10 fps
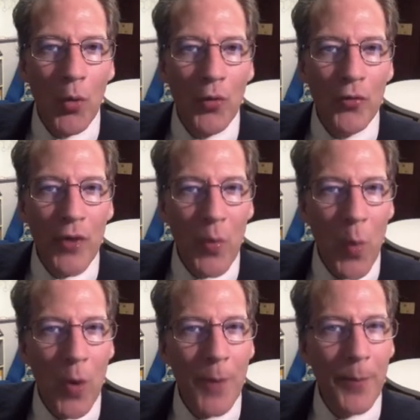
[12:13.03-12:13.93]

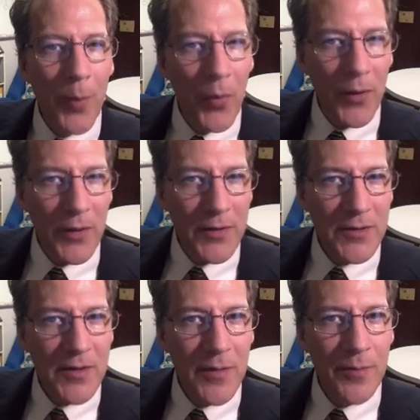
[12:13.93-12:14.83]
reward
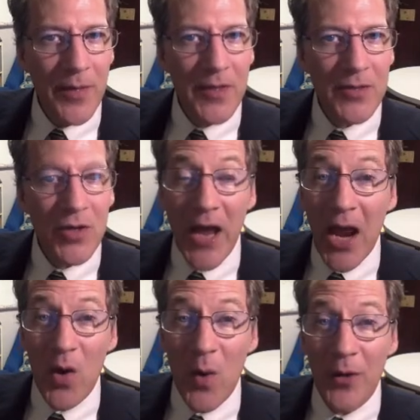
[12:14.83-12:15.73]
points based on
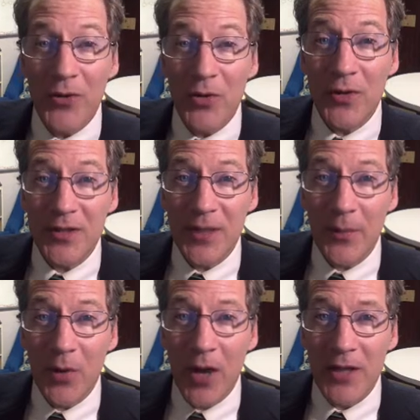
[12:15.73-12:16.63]
how well you could
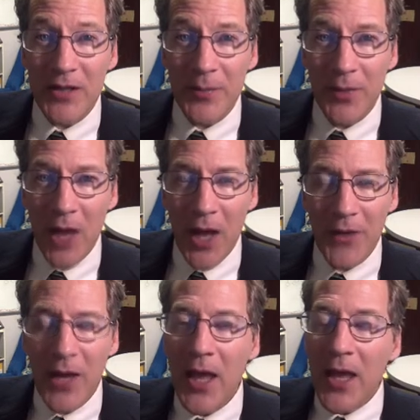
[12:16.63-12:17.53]
summarize the
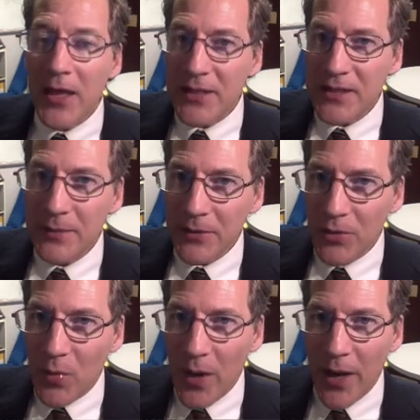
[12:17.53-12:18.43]
plot. In a
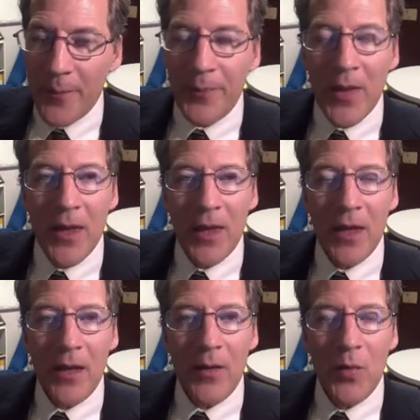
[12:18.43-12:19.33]
similar way,
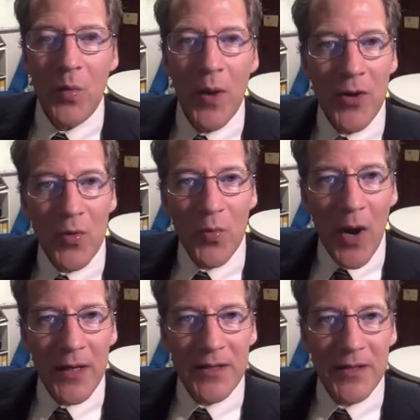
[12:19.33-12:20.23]
when you
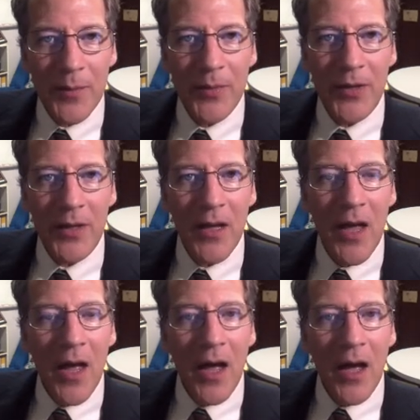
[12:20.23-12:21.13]
write something,
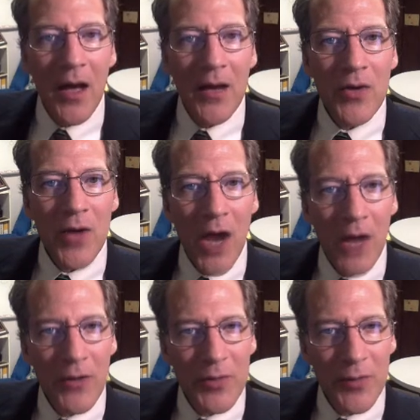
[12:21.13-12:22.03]
your
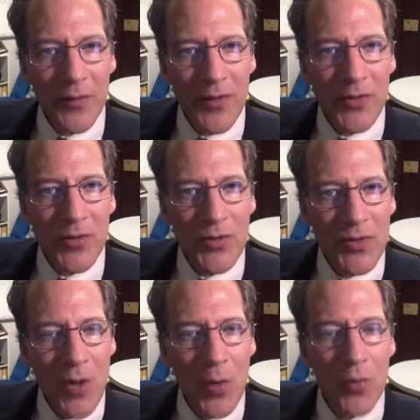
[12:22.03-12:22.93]
college professors
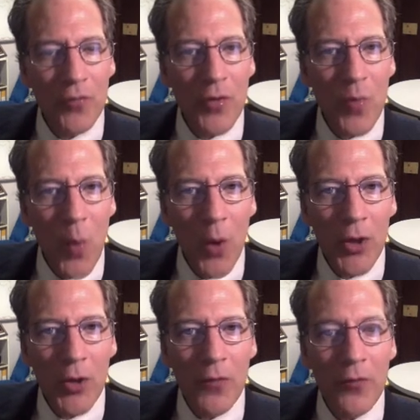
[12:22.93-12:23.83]
don't
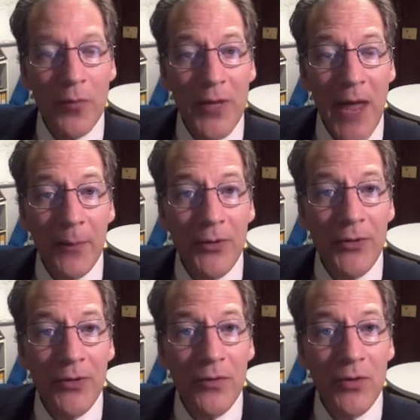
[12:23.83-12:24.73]
reward you for being able
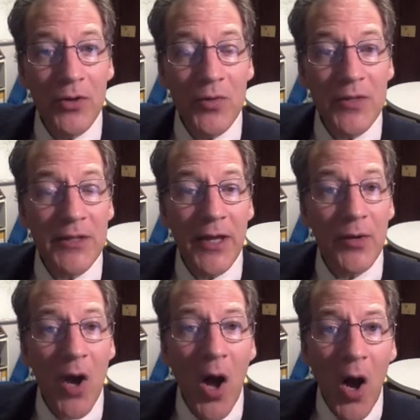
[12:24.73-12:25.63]
to use the
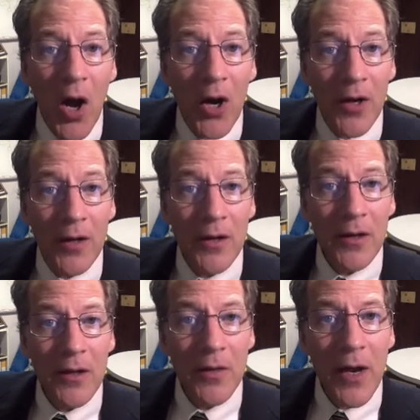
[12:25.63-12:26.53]
letter R
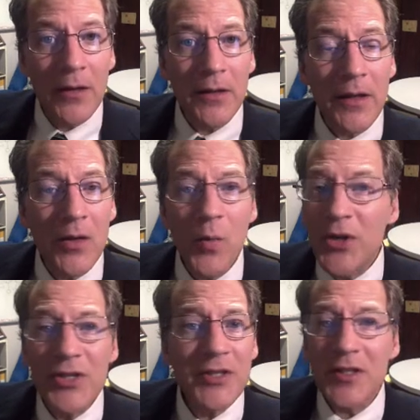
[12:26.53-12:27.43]
correctly.
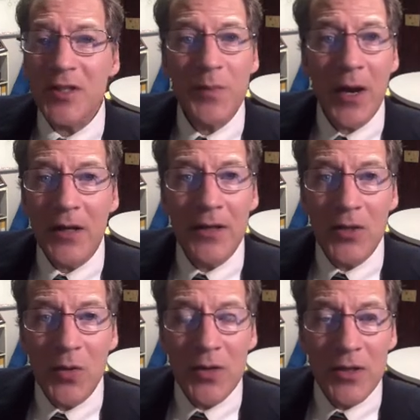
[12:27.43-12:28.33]
We just expect that
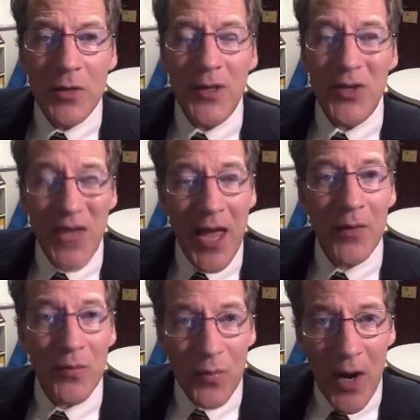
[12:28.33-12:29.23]
you can do it. You
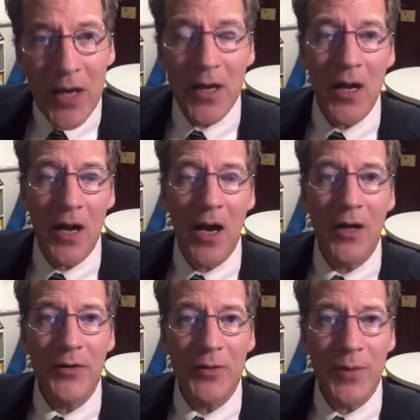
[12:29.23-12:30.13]
can't write a
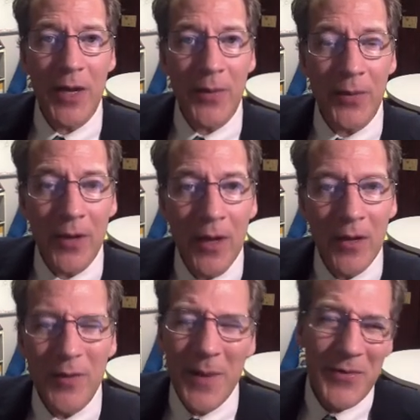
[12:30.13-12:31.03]
college paper.
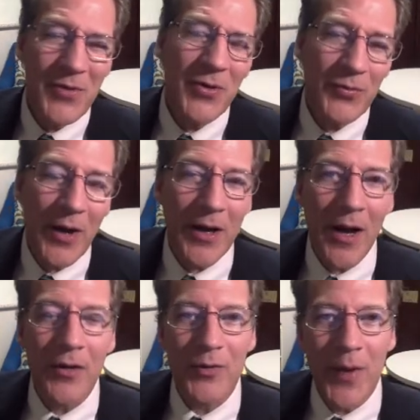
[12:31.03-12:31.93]
Well, maybe you could write a
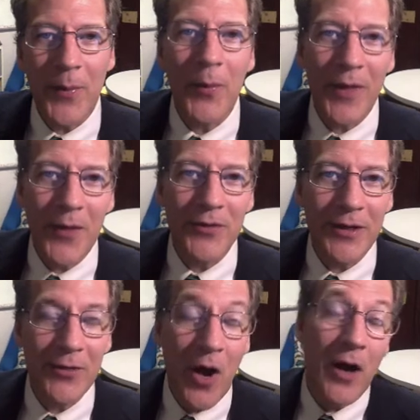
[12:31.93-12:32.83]
college paper without
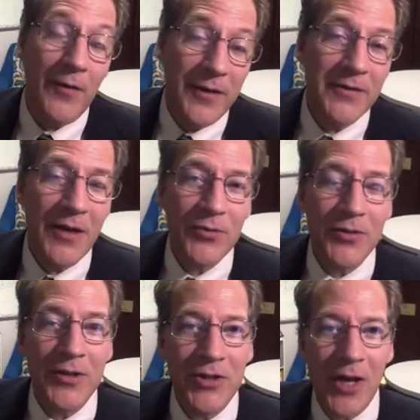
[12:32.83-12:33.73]
the letter R. That's an
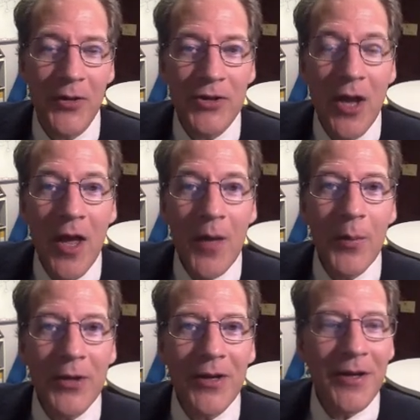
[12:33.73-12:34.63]
interesting challenge. But